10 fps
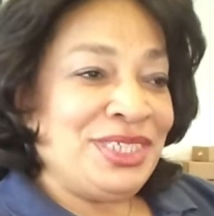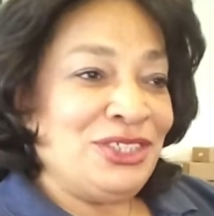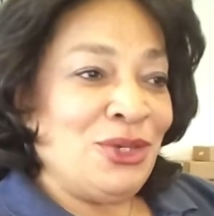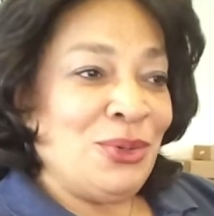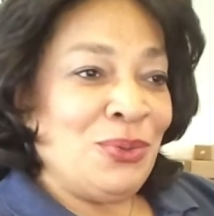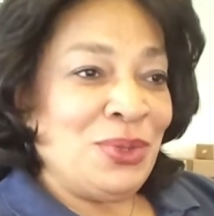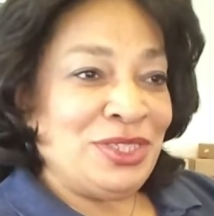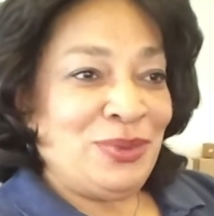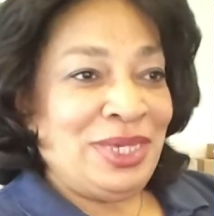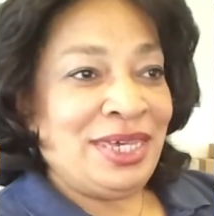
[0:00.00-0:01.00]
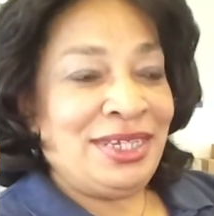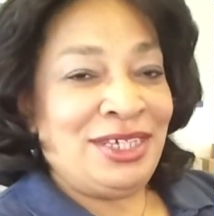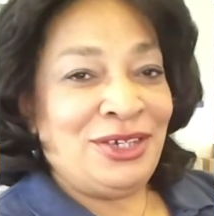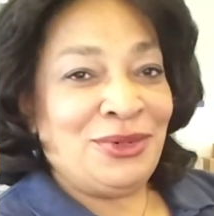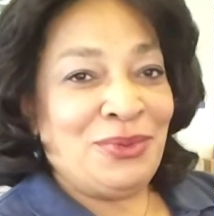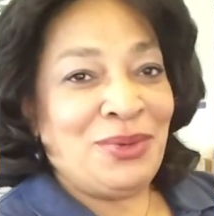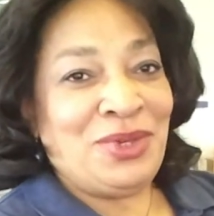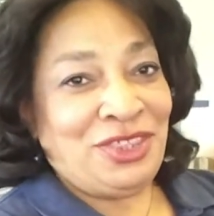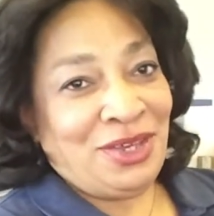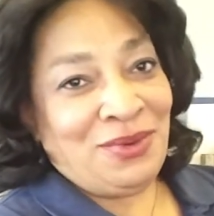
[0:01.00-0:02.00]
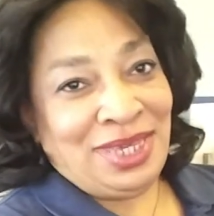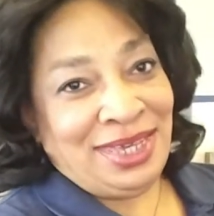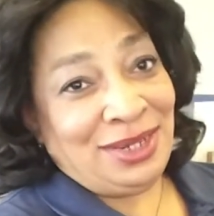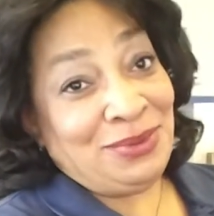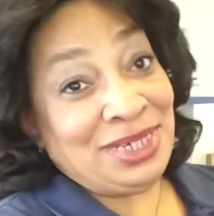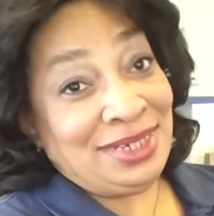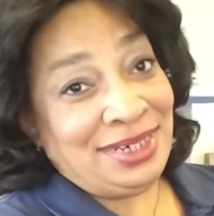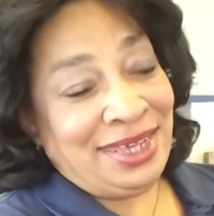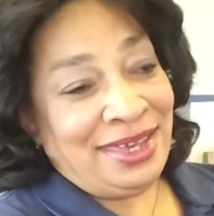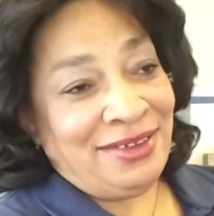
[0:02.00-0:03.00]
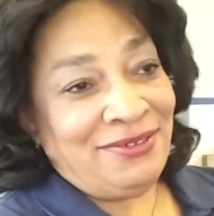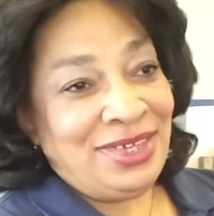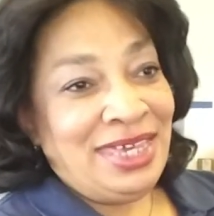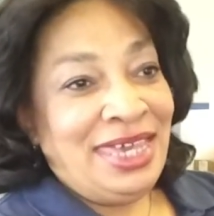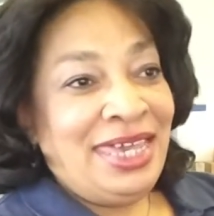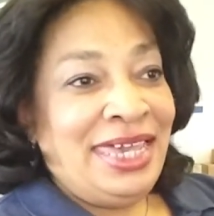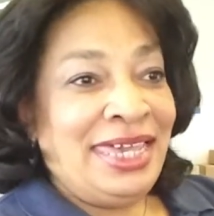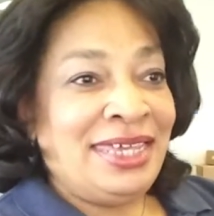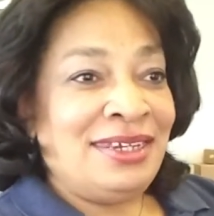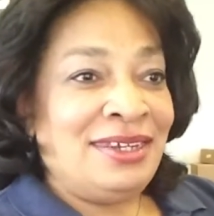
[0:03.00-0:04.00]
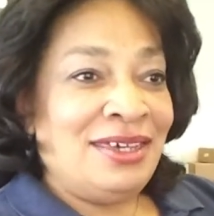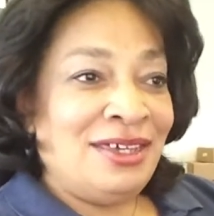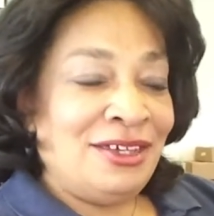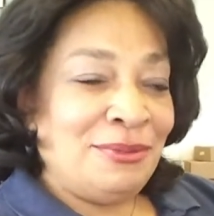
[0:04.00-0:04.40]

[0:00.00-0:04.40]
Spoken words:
So once we got here, what we thought we had, we didn't have. And